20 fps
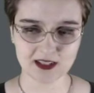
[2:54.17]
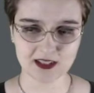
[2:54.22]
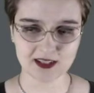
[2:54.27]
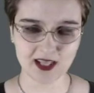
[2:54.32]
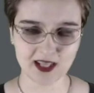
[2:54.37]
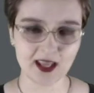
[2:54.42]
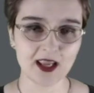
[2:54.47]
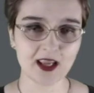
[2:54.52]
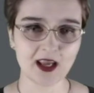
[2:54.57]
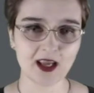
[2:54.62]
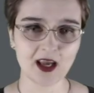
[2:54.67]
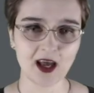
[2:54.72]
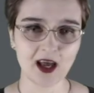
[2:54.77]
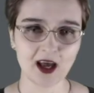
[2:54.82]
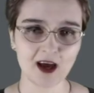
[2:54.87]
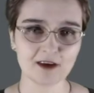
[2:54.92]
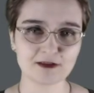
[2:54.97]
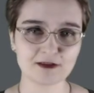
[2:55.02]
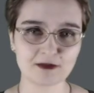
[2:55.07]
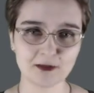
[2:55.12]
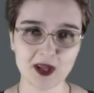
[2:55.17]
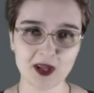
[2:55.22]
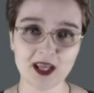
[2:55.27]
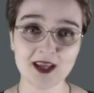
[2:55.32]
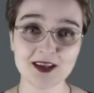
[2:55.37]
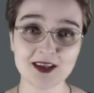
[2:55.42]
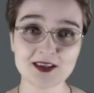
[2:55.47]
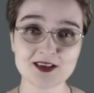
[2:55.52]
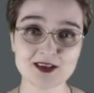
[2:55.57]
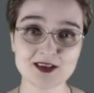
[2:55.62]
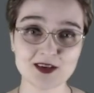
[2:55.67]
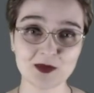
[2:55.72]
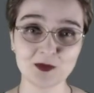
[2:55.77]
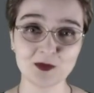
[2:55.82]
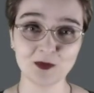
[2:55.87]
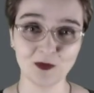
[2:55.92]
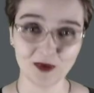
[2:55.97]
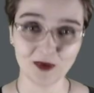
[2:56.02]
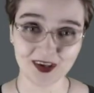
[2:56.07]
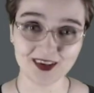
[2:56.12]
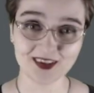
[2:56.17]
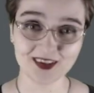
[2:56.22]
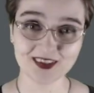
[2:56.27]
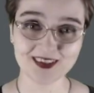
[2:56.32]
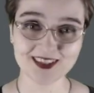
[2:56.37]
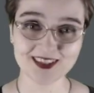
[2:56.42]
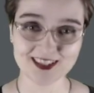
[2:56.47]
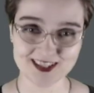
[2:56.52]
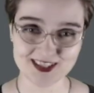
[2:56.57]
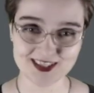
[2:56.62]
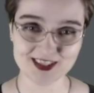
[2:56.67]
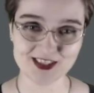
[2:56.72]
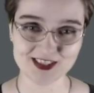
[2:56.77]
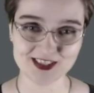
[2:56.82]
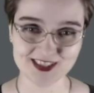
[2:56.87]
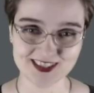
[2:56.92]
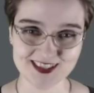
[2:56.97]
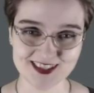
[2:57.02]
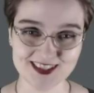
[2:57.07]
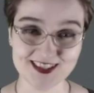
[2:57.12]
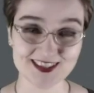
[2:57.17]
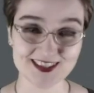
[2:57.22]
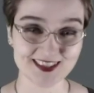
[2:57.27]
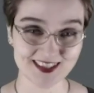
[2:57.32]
They have made some weird decisions.